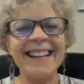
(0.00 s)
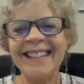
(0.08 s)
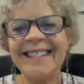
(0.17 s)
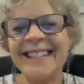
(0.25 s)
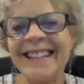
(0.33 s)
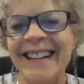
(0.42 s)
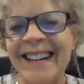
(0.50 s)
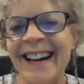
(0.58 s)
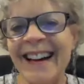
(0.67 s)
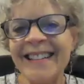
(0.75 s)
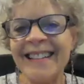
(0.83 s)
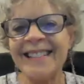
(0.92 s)
Lisa.
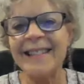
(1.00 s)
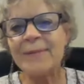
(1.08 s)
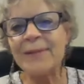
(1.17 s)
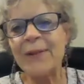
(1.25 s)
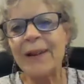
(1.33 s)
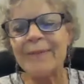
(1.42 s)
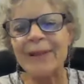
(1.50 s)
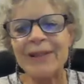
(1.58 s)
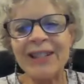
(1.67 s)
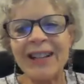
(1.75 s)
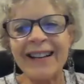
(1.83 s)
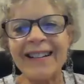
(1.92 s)
Hi, yes, I'm Joanne
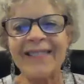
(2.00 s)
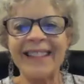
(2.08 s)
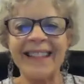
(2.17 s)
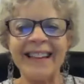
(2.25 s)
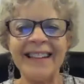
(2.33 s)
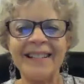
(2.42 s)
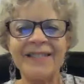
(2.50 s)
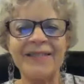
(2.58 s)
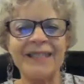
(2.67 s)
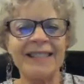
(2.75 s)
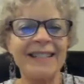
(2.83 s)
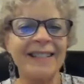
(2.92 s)
Burchuk with Lighthouse
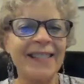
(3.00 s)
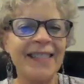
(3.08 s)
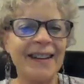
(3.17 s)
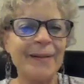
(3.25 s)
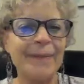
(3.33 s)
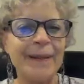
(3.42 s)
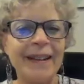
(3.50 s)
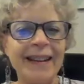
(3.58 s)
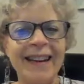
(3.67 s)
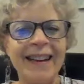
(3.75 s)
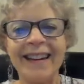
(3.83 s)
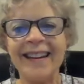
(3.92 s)
Physical
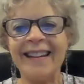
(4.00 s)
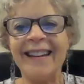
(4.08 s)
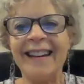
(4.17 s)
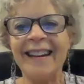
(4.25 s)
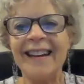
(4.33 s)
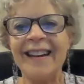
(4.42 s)
Therapy, and